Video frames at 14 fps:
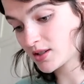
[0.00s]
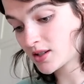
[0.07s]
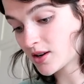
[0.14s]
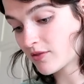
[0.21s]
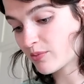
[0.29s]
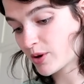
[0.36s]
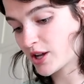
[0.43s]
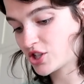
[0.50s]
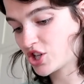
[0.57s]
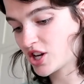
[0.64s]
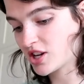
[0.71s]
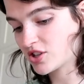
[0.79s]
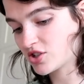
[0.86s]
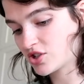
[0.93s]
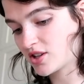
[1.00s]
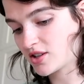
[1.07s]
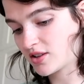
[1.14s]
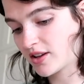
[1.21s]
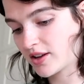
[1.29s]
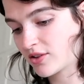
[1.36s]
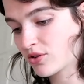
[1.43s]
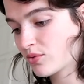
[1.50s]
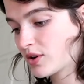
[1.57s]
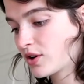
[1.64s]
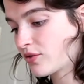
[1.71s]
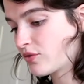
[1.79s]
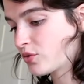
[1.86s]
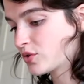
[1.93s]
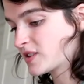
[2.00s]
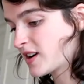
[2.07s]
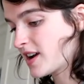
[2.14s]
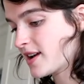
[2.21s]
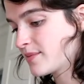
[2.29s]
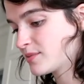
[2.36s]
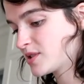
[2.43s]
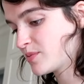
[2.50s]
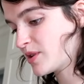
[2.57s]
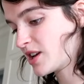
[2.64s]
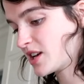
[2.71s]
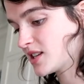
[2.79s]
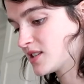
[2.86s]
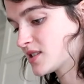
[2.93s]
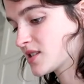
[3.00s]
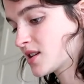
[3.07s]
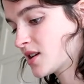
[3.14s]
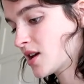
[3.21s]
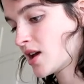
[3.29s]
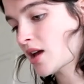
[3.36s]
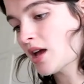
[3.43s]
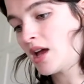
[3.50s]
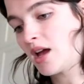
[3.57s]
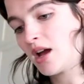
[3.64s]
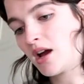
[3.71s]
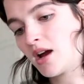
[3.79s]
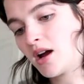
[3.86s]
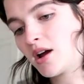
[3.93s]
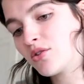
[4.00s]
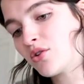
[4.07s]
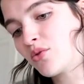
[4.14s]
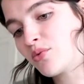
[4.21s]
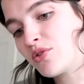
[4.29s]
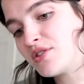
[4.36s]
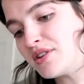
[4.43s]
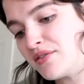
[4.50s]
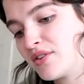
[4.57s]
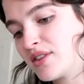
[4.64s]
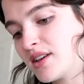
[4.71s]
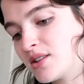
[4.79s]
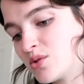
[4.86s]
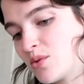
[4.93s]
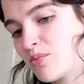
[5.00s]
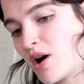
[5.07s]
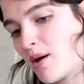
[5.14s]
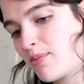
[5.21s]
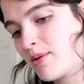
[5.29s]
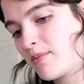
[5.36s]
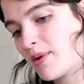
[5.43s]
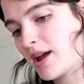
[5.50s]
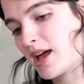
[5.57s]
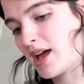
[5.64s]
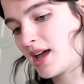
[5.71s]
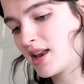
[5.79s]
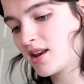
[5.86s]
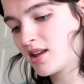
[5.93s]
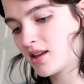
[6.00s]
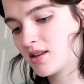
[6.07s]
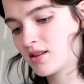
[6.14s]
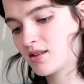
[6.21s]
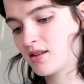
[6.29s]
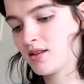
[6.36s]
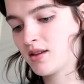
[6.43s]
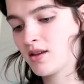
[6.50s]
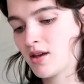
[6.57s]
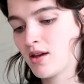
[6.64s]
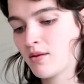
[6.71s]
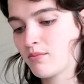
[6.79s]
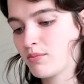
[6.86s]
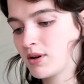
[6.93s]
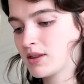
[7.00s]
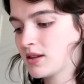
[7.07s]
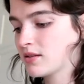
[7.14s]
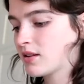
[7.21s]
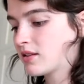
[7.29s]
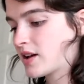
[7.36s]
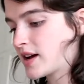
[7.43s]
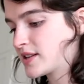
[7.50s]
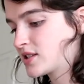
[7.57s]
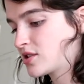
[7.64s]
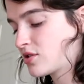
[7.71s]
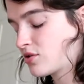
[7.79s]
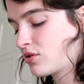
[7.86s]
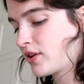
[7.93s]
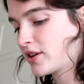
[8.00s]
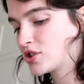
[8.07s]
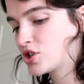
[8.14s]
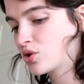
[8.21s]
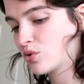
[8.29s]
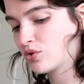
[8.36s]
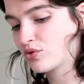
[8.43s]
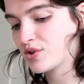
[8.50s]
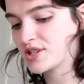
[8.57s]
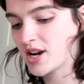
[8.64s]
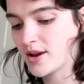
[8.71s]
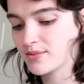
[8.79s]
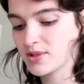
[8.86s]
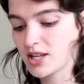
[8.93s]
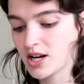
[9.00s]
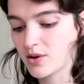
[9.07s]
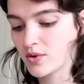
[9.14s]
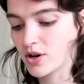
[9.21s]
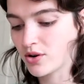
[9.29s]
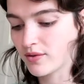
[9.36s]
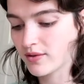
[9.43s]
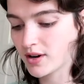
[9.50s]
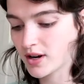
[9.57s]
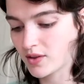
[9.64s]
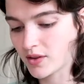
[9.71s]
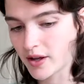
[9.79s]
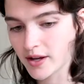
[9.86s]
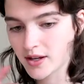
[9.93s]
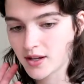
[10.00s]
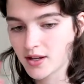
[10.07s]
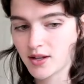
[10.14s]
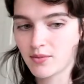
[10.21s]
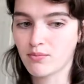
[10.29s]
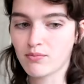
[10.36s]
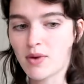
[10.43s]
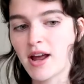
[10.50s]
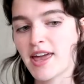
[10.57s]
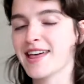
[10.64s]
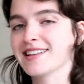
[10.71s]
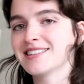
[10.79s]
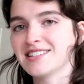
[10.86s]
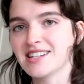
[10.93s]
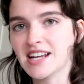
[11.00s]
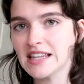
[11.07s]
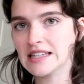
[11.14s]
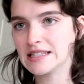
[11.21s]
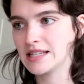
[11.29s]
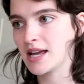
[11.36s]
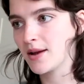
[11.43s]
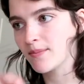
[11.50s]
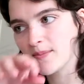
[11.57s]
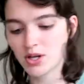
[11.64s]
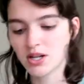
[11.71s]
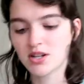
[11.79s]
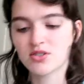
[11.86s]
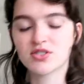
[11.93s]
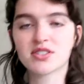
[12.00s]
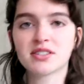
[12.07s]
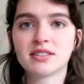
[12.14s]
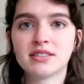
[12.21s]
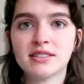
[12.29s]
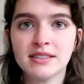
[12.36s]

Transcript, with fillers: and stuff, but I changed it like three or four times because I don't know, different things would pop in my head. But then the last like two or three times that I went over it, like my head stayed the same. But here's